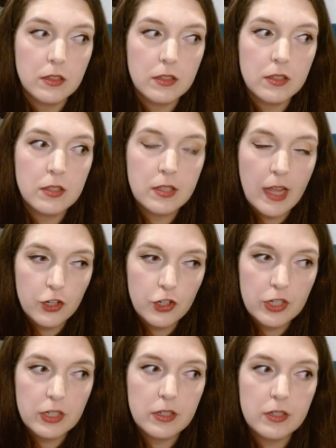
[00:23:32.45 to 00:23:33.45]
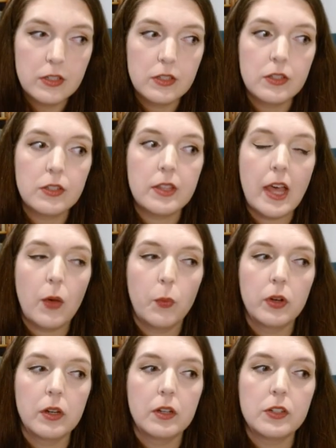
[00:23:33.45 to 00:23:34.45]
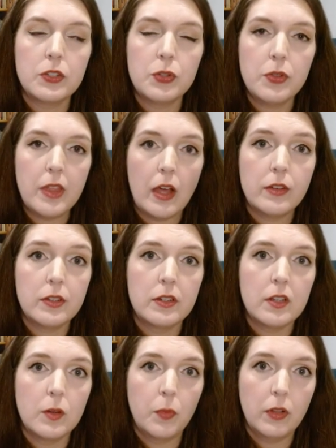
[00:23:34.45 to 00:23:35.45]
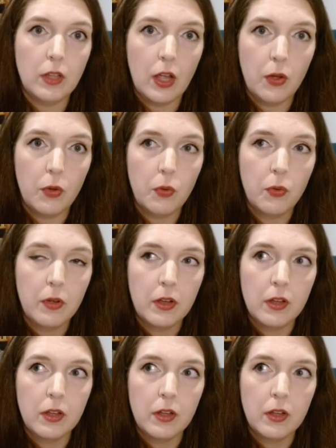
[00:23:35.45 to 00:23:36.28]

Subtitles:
sections that were 2000 and below,